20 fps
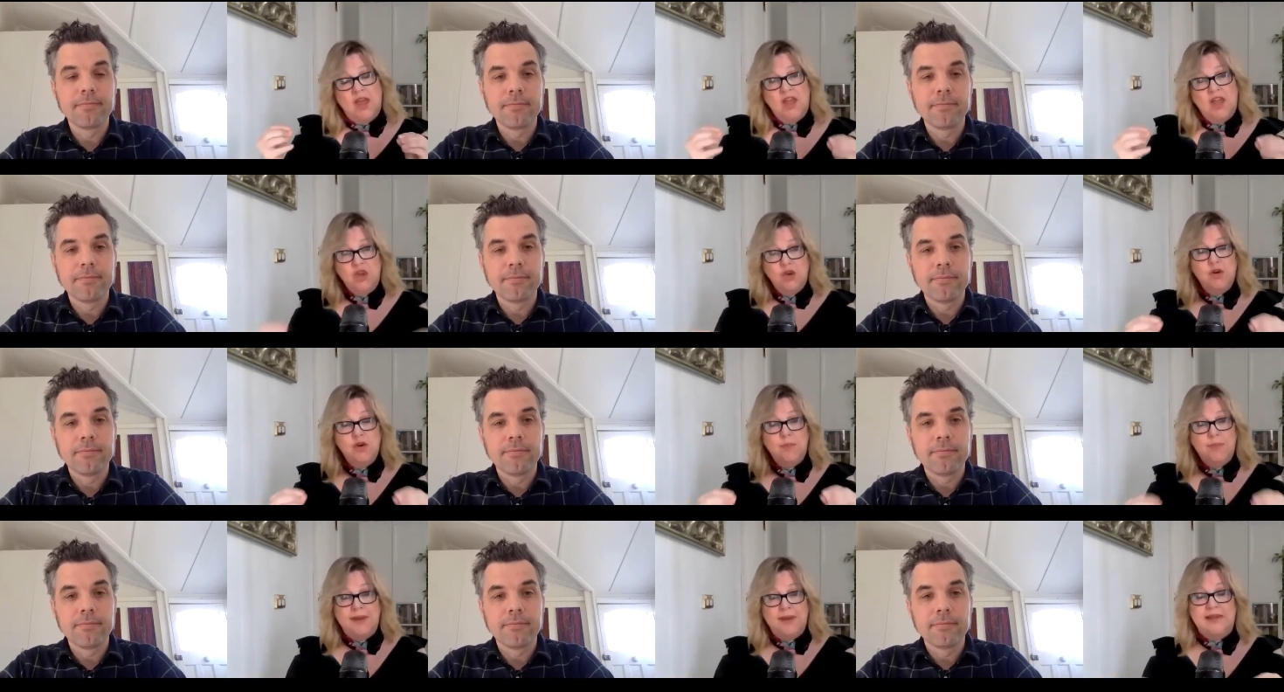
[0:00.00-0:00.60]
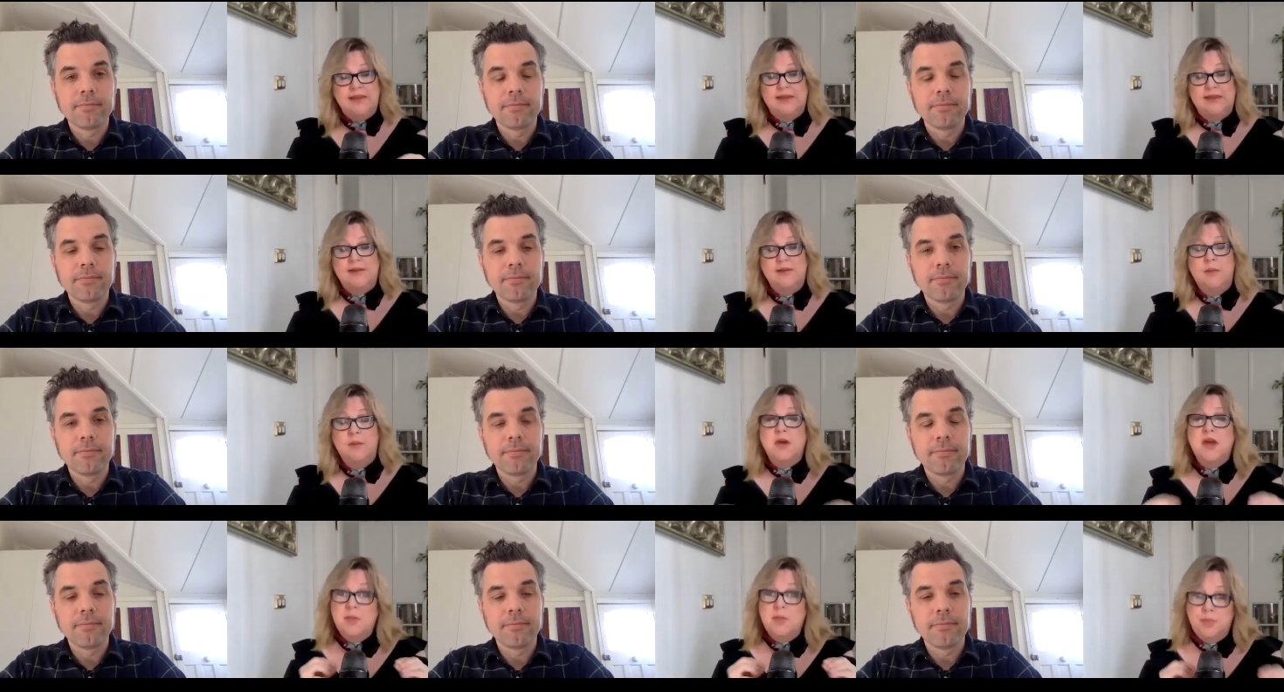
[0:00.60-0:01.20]
Speaker 1: In your opinion,
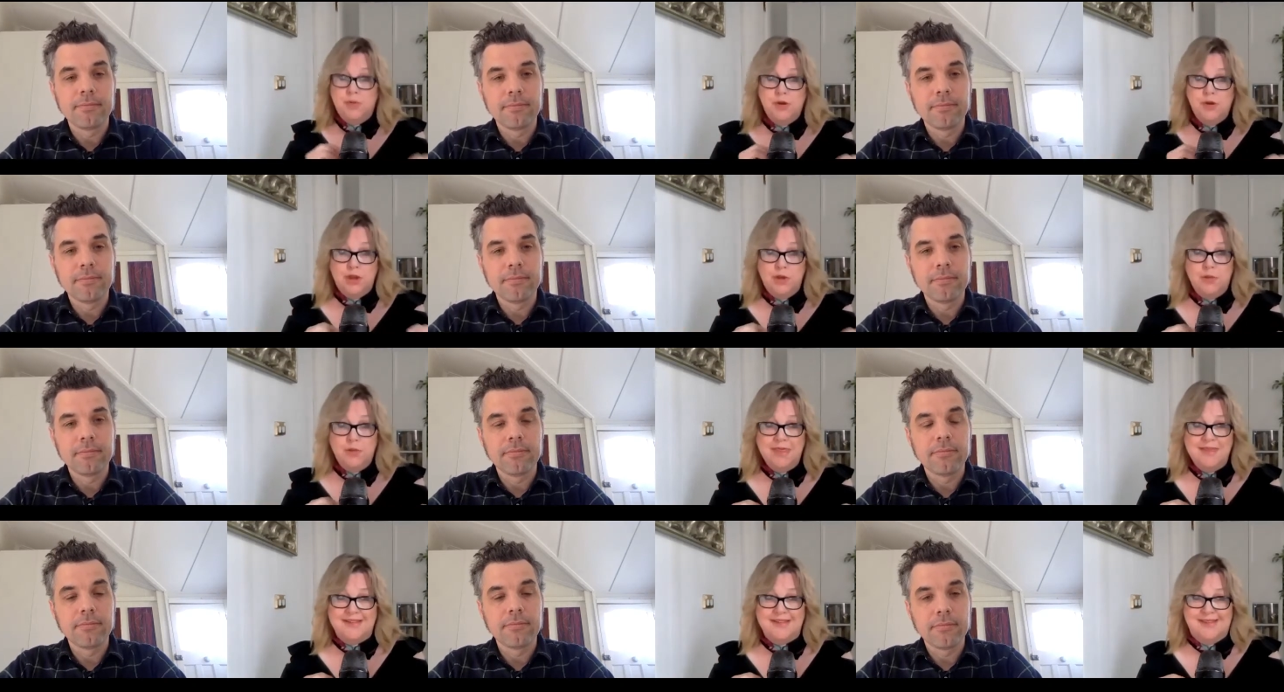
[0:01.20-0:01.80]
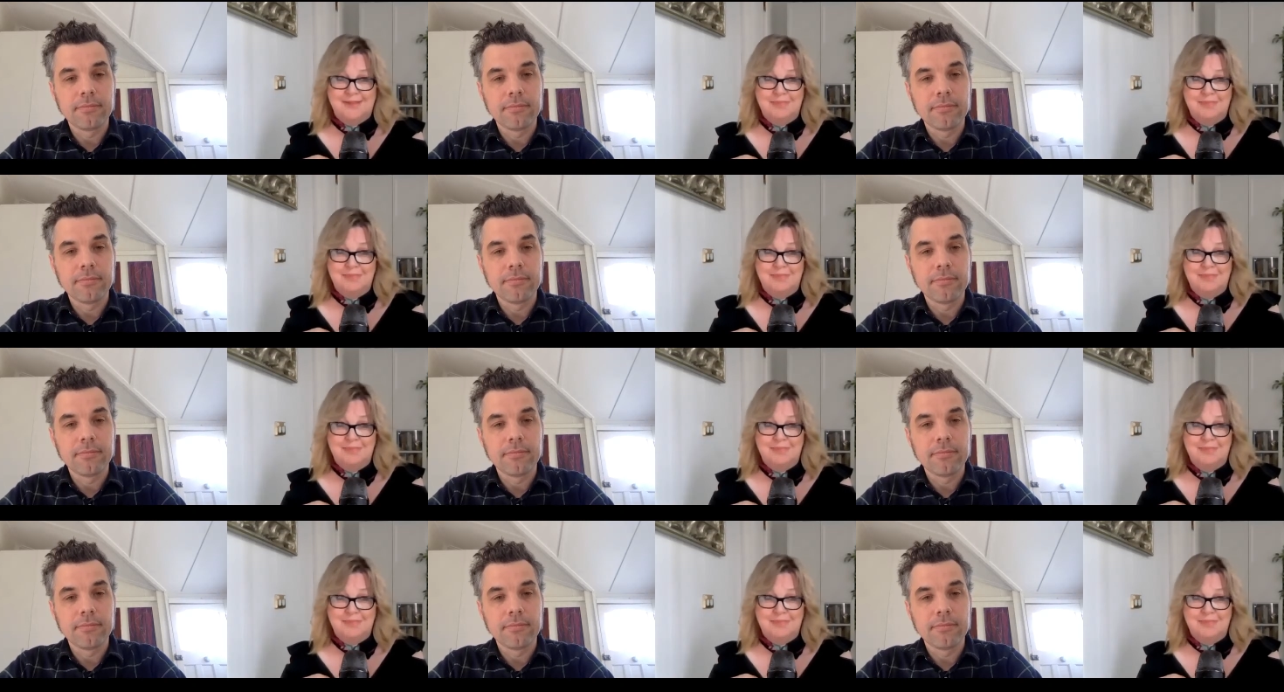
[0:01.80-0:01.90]
I'm going to put you on the